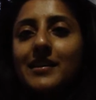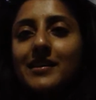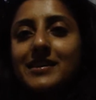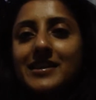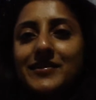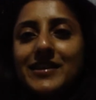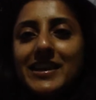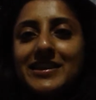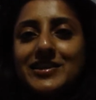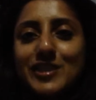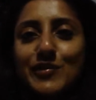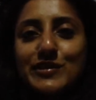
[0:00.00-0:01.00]
Good
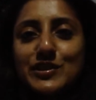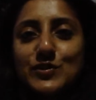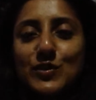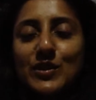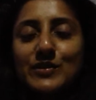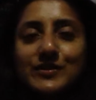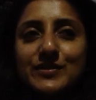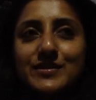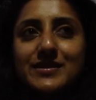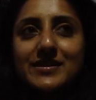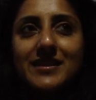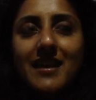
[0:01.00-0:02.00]
evening, cherished
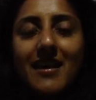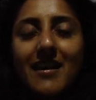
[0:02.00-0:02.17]
ones.